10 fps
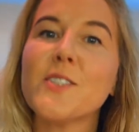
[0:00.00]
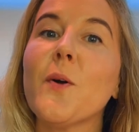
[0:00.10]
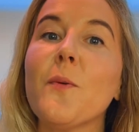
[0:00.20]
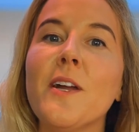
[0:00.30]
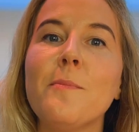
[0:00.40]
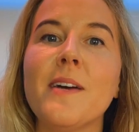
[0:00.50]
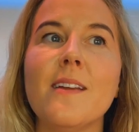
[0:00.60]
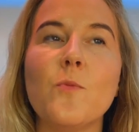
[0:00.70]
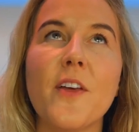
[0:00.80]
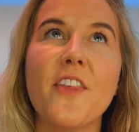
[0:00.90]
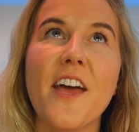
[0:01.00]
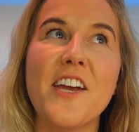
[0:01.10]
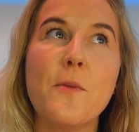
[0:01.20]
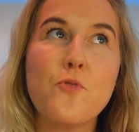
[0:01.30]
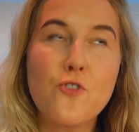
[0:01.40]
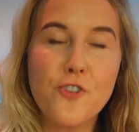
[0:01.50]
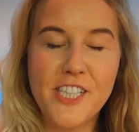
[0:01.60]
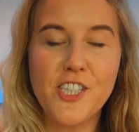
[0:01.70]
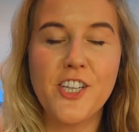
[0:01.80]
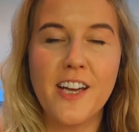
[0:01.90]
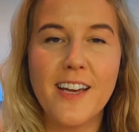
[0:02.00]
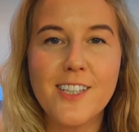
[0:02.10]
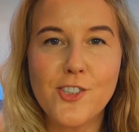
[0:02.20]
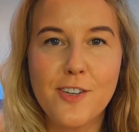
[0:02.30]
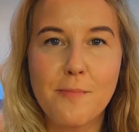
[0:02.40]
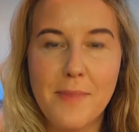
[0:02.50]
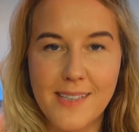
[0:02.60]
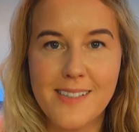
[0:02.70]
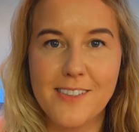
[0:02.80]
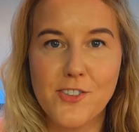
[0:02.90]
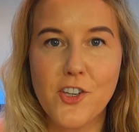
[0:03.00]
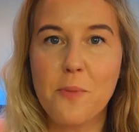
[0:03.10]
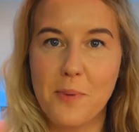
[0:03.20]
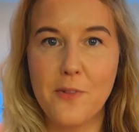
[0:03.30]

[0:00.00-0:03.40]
I want to begin with an appreciation message about